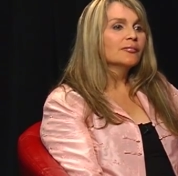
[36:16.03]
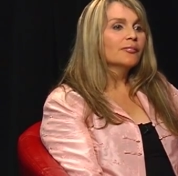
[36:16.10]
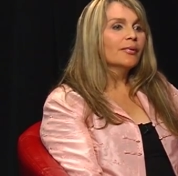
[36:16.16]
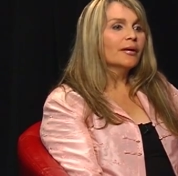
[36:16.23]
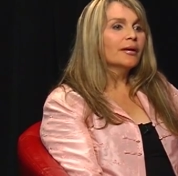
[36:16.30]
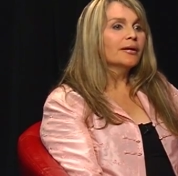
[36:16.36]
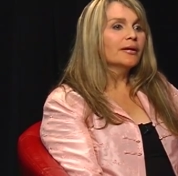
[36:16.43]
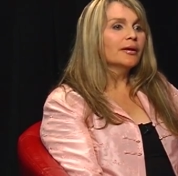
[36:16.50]

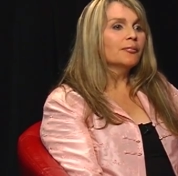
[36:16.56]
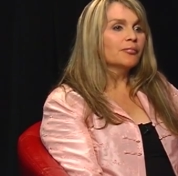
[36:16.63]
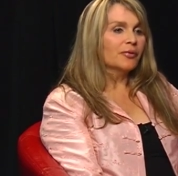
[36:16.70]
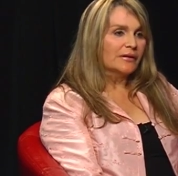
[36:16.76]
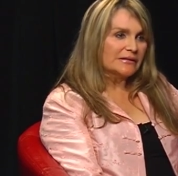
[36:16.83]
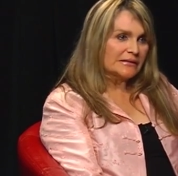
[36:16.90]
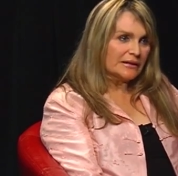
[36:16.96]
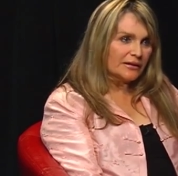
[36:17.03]
by
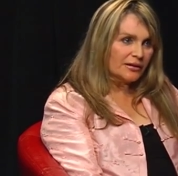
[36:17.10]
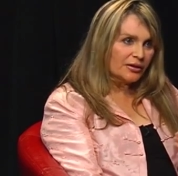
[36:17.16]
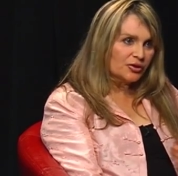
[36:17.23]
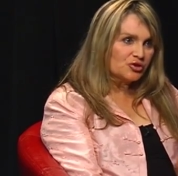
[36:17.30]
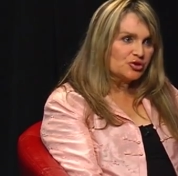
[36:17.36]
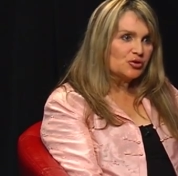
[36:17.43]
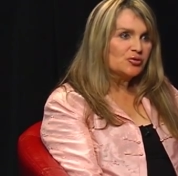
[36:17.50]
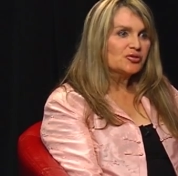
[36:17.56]
embracing the
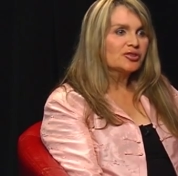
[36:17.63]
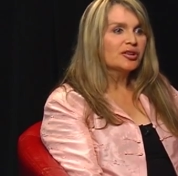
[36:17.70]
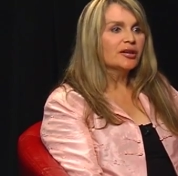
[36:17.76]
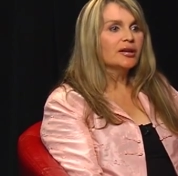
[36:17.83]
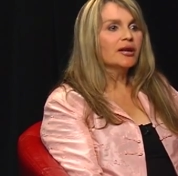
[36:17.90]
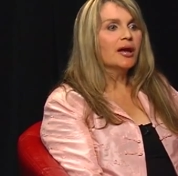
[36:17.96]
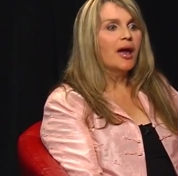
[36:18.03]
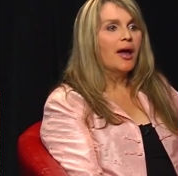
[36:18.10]

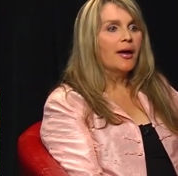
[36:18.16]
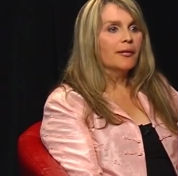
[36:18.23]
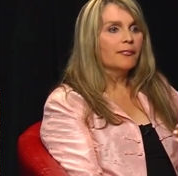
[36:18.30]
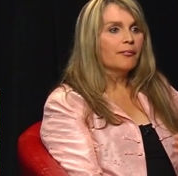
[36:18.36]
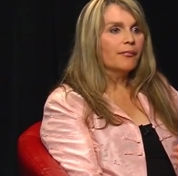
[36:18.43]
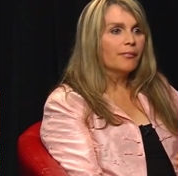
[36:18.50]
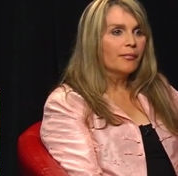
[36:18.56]
juicing and